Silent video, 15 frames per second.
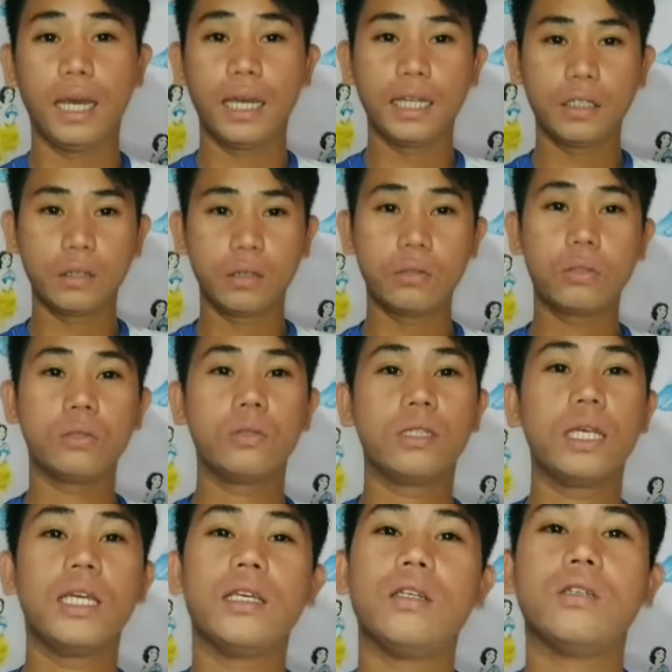and also
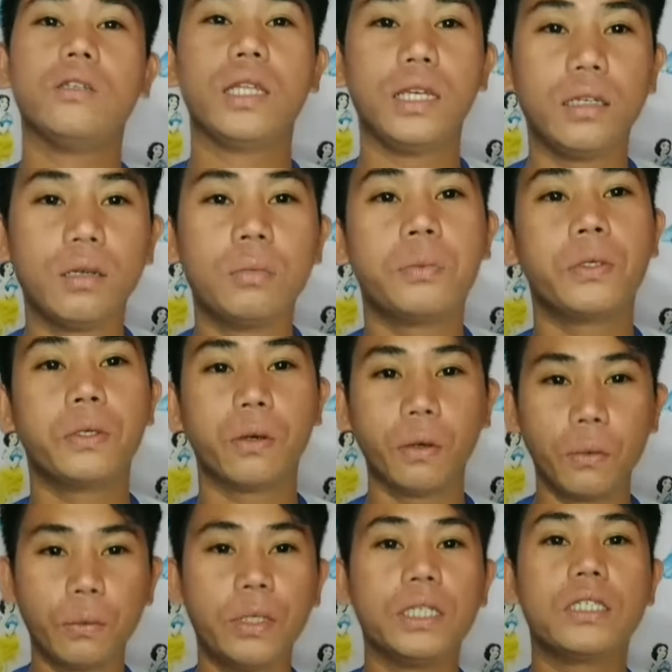thank you for
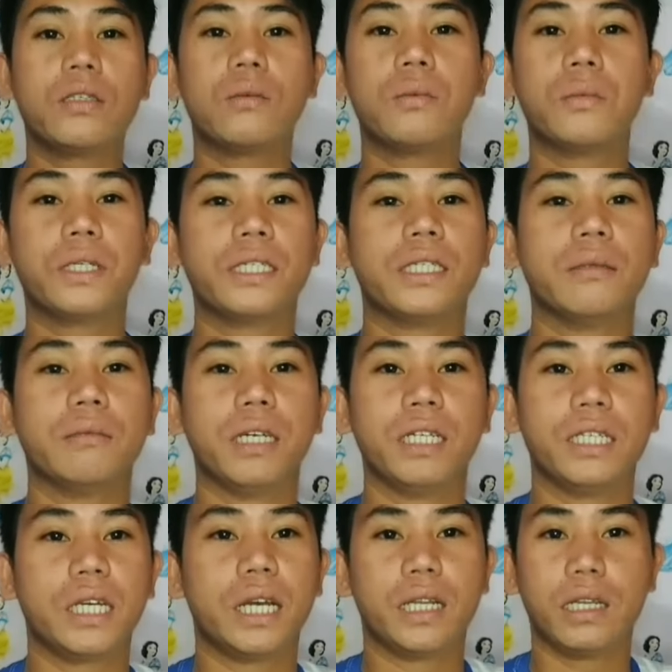always supporting
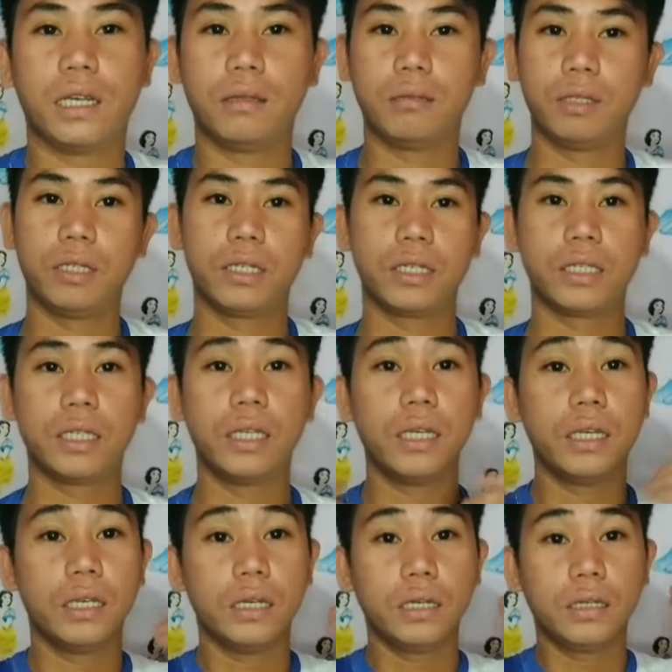my channel, because
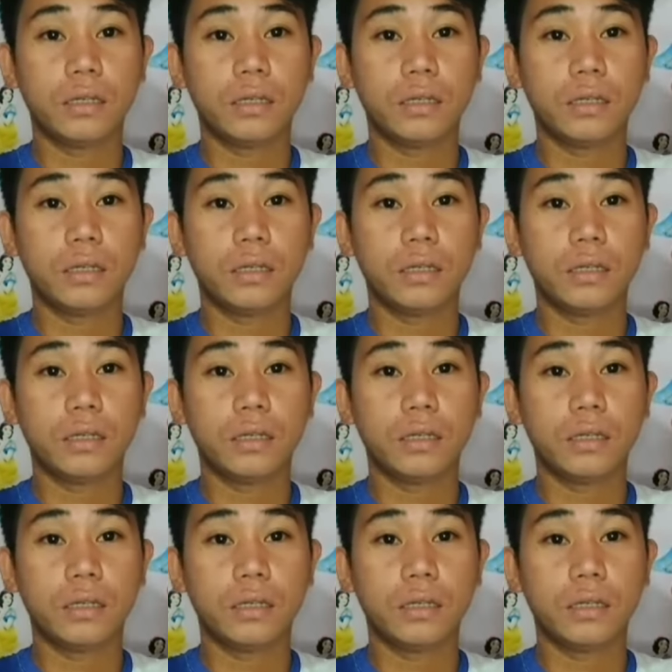